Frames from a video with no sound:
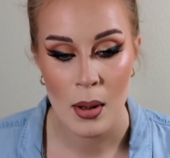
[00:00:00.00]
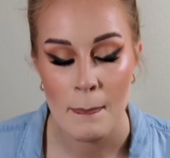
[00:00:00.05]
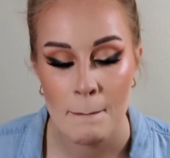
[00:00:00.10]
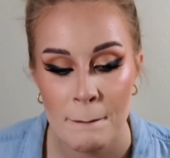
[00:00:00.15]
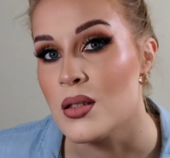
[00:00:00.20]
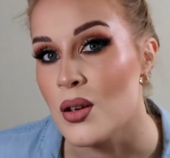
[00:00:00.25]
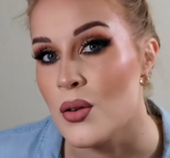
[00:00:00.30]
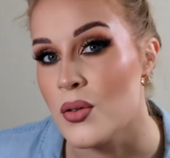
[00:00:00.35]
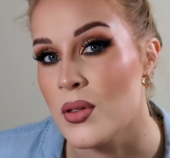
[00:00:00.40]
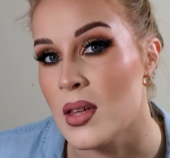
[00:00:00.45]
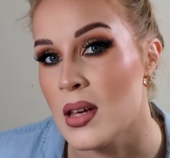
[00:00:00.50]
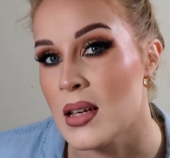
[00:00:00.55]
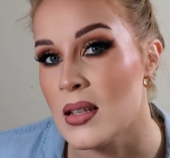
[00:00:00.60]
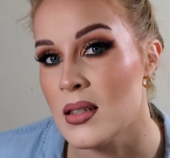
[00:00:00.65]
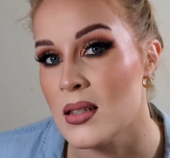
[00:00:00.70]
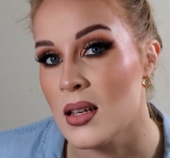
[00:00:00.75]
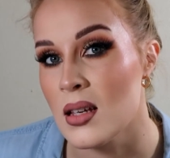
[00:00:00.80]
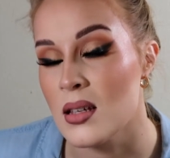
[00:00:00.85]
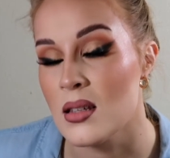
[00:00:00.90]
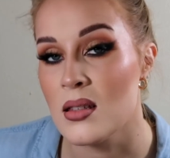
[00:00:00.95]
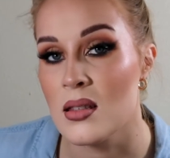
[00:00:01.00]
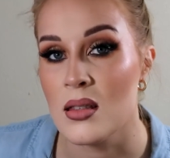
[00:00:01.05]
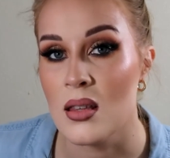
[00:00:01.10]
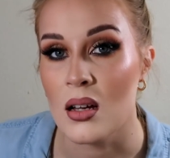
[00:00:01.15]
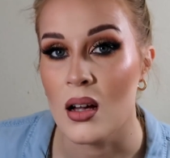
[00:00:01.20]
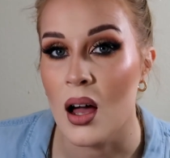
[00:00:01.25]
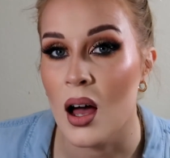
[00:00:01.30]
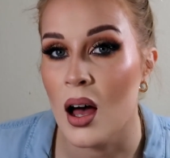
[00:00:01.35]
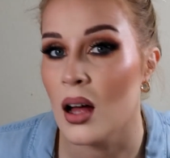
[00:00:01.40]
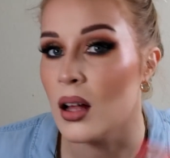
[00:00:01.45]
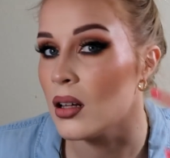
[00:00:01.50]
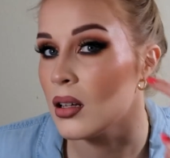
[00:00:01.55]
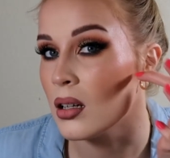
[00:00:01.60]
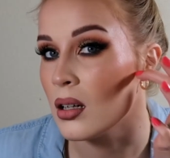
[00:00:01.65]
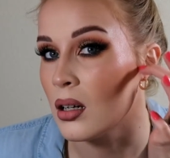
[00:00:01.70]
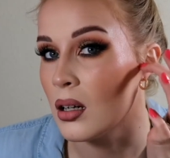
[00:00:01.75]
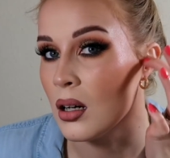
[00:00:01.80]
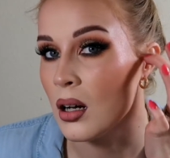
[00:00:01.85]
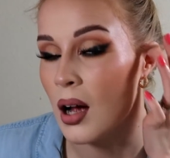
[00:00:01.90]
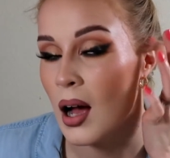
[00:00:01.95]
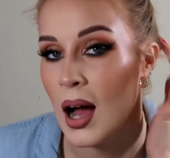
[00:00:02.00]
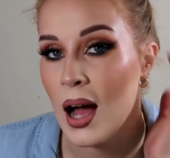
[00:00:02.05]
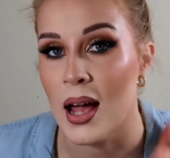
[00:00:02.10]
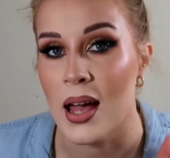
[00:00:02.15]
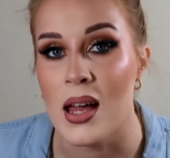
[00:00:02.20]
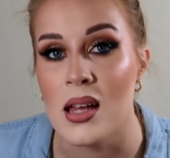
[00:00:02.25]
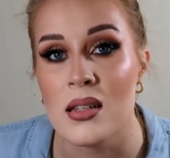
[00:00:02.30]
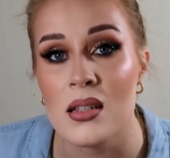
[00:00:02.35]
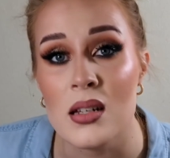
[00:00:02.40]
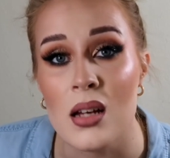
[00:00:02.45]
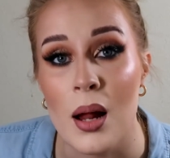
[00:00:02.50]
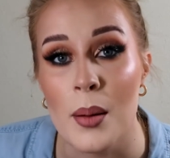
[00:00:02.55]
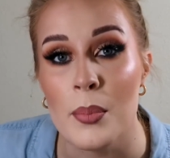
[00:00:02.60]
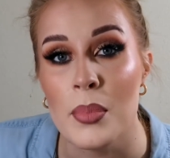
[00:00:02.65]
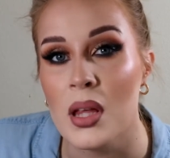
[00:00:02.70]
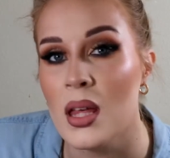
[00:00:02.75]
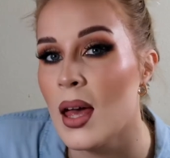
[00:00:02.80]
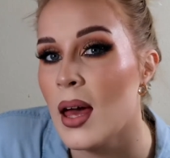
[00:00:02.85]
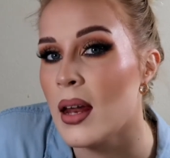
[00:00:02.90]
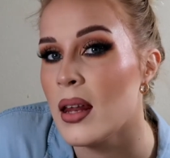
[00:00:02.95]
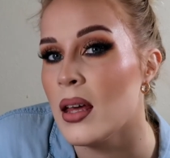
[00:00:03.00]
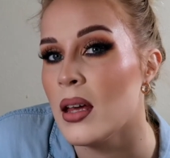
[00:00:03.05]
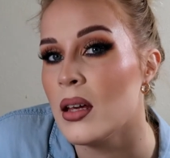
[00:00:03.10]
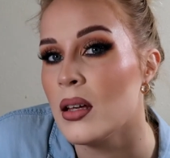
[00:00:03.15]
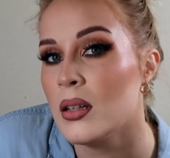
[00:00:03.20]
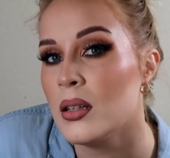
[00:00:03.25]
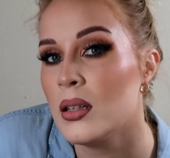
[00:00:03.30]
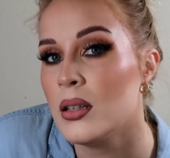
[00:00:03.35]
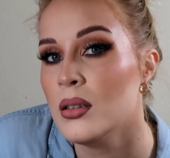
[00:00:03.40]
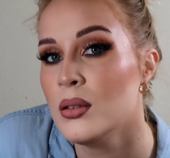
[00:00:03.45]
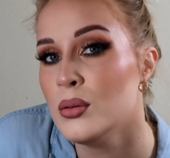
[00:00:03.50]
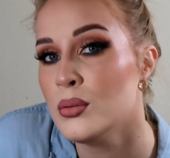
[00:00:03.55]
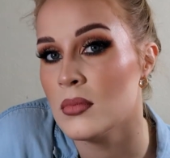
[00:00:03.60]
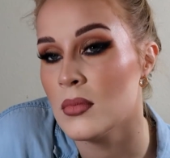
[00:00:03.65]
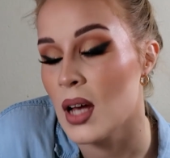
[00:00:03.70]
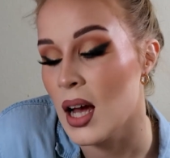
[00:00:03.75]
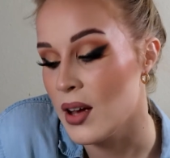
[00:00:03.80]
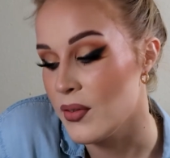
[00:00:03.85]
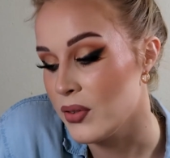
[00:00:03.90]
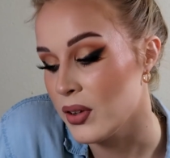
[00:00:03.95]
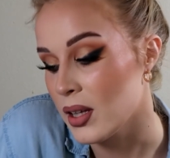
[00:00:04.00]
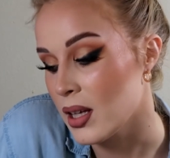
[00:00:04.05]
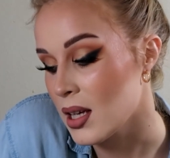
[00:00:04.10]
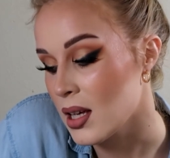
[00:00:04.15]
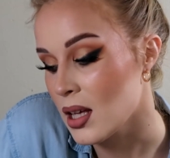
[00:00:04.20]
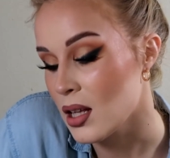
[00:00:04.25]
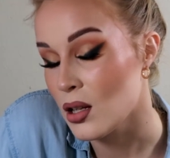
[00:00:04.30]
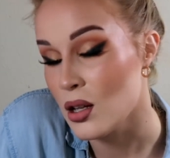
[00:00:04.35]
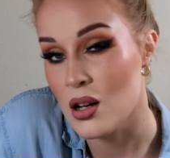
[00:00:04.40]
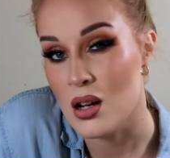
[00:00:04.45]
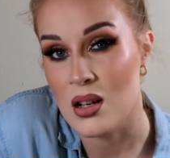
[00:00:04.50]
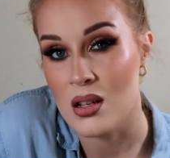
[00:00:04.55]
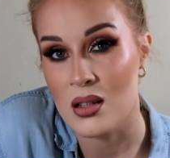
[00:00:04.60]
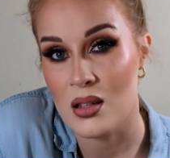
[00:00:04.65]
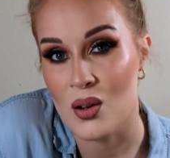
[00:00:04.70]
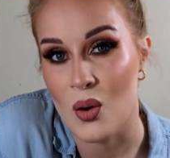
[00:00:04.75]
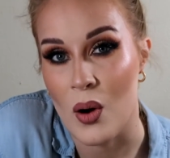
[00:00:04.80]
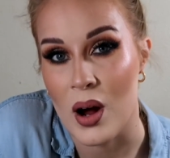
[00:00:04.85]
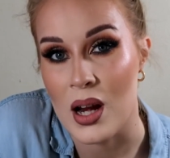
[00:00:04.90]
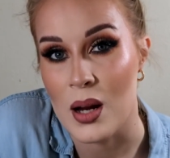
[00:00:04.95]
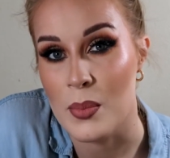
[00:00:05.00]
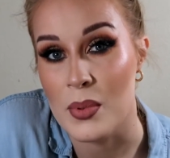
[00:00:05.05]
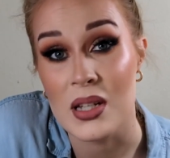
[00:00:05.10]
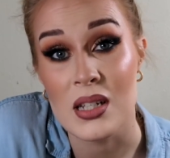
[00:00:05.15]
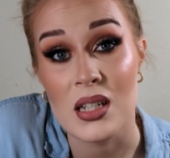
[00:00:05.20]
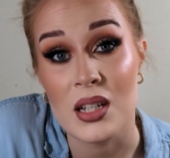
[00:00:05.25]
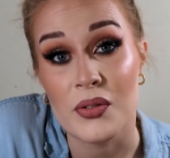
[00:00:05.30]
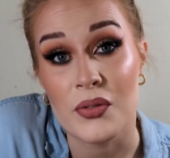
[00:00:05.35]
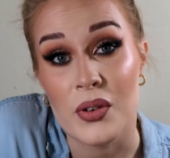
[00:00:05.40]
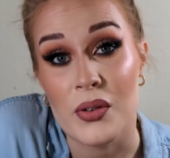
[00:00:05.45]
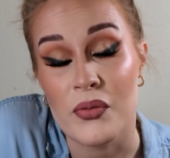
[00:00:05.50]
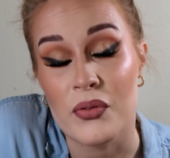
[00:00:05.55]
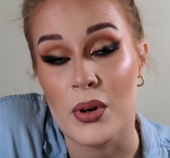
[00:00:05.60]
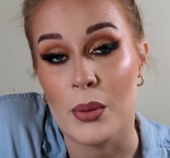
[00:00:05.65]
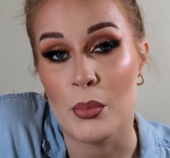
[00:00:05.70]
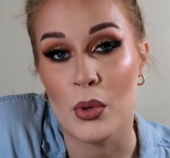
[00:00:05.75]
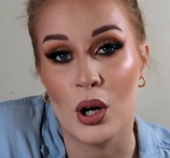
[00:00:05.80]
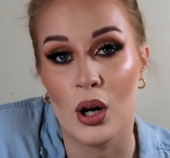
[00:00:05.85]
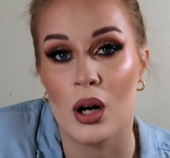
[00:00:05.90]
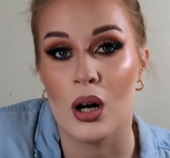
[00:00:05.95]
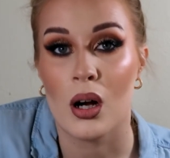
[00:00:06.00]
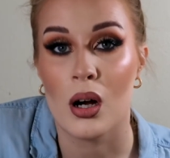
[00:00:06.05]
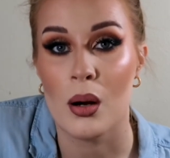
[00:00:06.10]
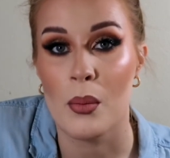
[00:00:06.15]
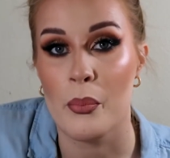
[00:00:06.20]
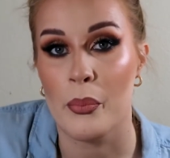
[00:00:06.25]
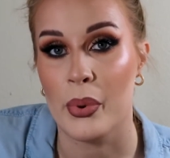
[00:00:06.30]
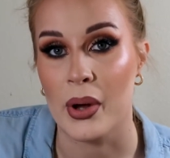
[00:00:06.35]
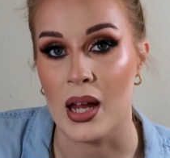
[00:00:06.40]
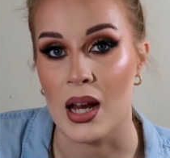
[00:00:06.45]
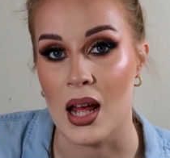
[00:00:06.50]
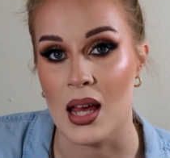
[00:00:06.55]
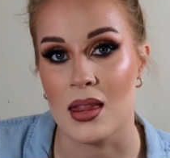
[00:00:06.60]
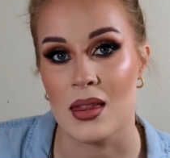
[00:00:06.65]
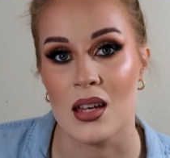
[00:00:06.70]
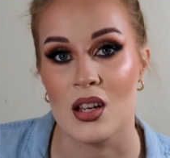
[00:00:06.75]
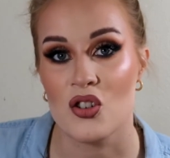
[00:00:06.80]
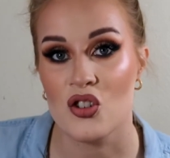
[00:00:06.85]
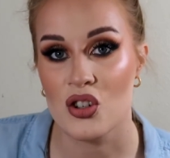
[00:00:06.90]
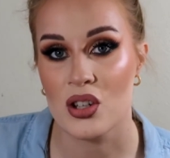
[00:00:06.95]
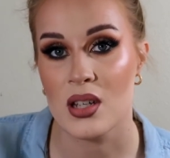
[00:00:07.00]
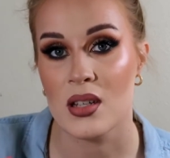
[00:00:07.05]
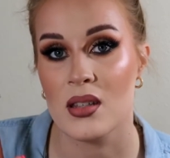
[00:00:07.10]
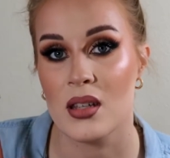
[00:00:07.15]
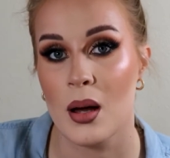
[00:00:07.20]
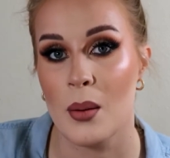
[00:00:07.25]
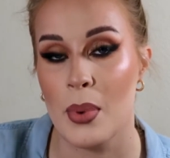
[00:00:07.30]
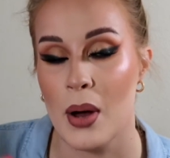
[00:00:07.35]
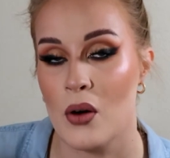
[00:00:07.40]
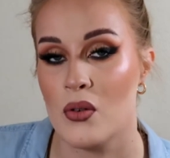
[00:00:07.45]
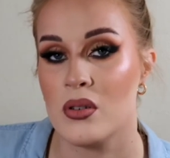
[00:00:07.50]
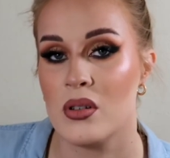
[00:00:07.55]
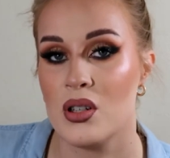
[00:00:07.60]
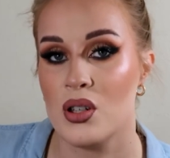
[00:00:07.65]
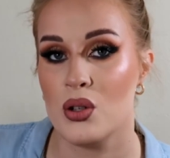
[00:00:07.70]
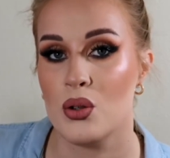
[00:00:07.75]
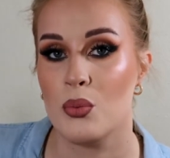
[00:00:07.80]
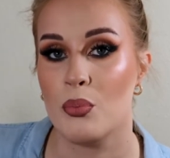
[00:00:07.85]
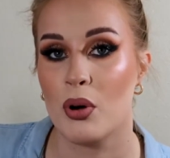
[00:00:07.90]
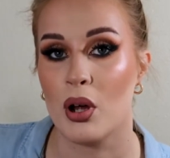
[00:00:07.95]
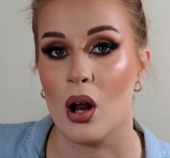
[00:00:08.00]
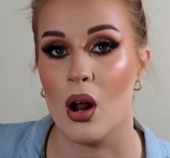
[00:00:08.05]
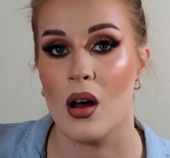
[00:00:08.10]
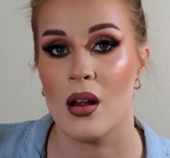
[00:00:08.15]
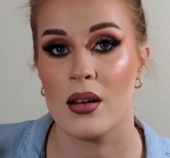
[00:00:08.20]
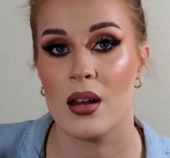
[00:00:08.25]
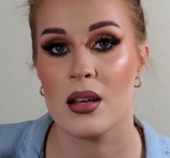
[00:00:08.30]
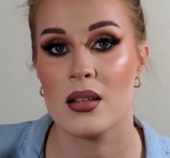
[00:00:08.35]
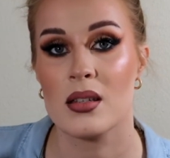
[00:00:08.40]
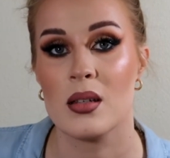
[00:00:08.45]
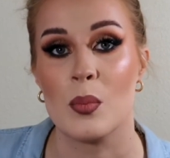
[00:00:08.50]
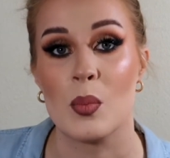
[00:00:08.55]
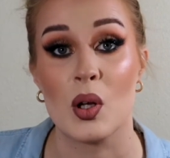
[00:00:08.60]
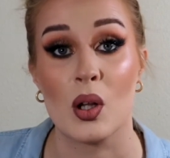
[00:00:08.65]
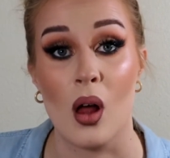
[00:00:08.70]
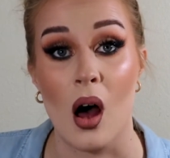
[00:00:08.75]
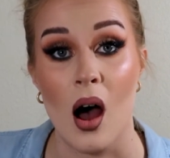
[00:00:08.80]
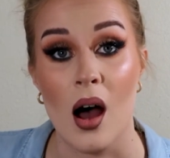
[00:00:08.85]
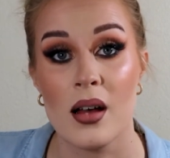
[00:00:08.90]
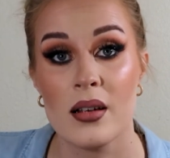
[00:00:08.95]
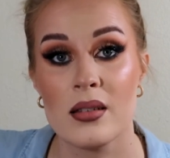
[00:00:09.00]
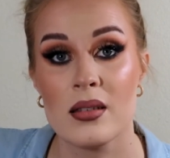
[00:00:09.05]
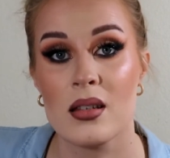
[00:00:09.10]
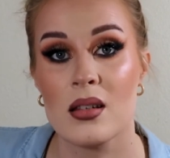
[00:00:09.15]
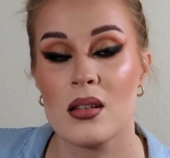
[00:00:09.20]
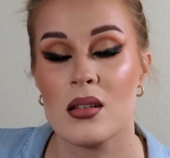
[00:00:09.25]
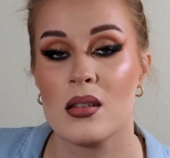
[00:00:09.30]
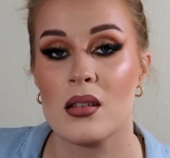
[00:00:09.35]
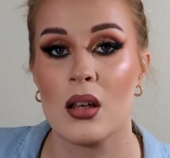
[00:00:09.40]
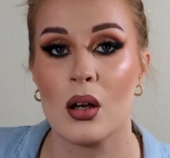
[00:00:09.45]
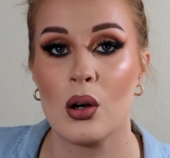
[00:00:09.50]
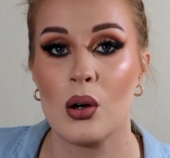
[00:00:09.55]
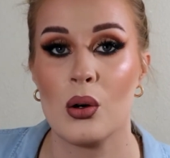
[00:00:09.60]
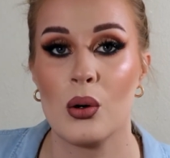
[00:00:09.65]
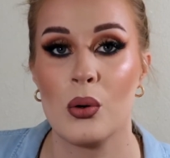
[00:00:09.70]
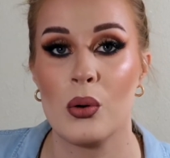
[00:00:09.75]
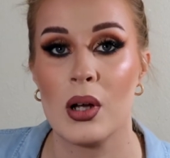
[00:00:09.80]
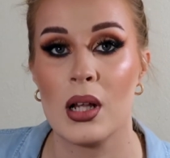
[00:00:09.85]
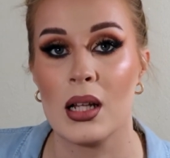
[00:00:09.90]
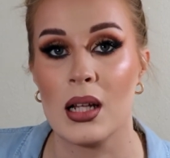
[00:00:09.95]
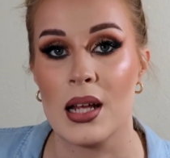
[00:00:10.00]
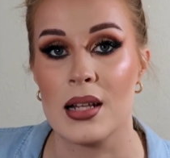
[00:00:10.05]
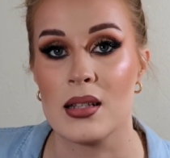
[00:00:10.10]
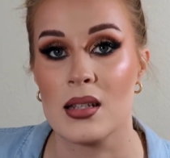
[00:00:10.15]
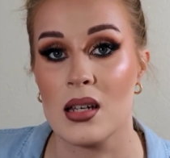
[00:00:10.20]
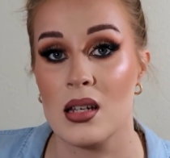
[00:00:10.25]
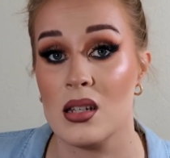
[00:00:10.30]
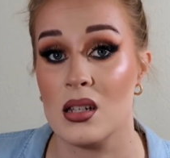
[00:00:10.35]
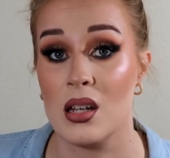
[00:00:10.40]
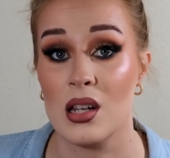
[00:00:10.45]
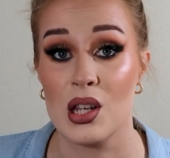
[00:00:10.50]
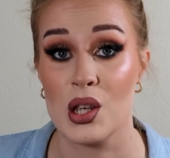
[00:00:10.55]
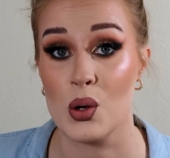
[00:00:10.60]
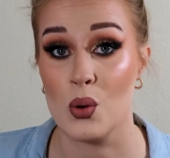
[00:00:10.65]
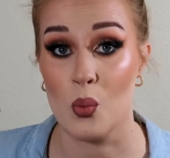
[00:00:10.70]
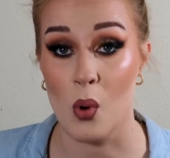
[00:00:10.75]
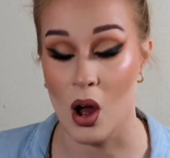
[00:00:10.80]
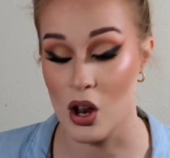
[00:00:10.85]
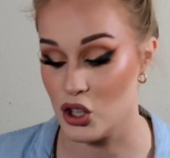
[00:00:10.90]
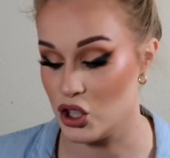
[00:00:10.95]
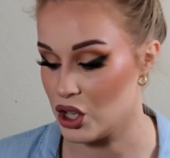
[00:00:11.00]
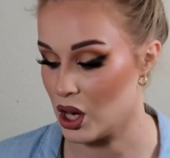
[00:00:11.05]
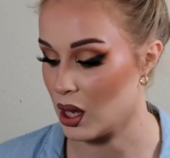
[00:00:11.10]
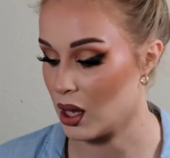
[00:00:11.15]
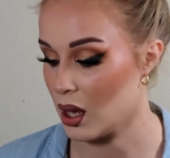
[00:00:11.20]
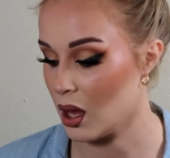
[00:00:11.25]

So this is the color I ended up getting. I feel like it looks quite a bit different from her, but I think she's about to put on some gloss, so let's continue watching.